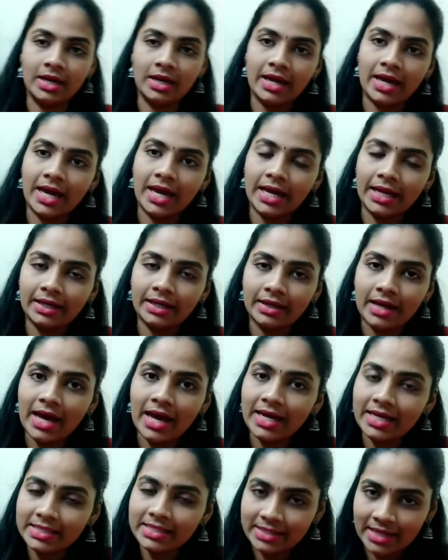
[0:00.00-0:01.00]
and
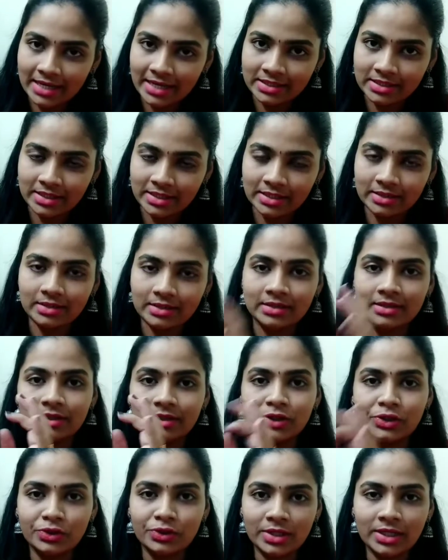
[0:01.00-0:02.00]
I selected
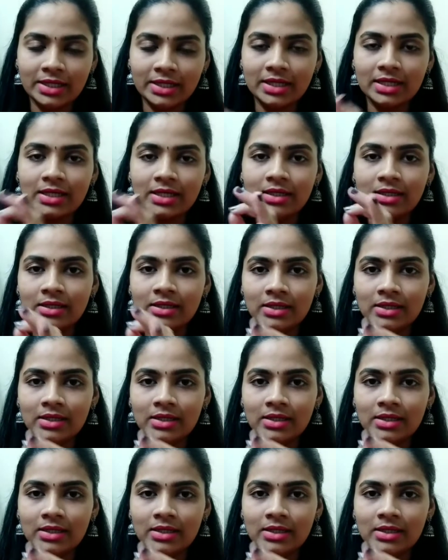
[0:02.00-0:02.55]
the thriller